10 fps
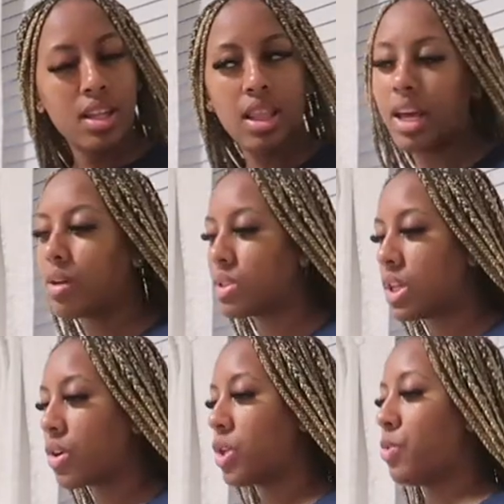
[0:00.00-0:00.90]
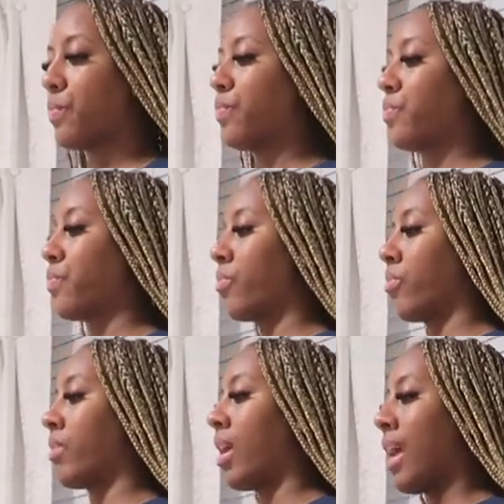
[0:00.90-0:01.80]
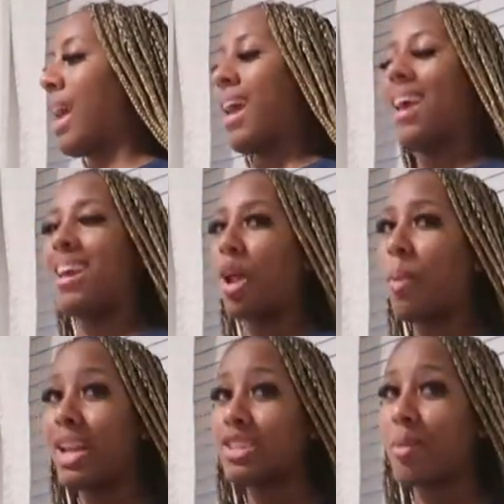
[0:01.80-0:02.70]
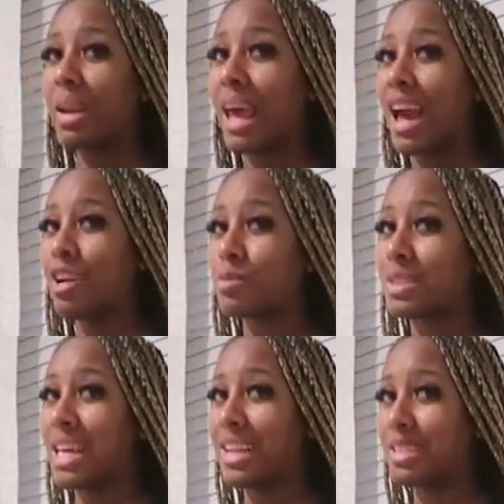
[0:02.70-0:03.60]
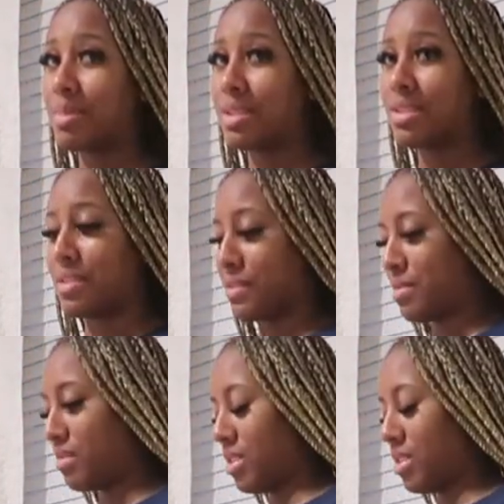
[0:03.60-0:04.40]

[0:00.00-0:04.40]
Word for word: Like it was so cute. And nobody told me that items was that expensive.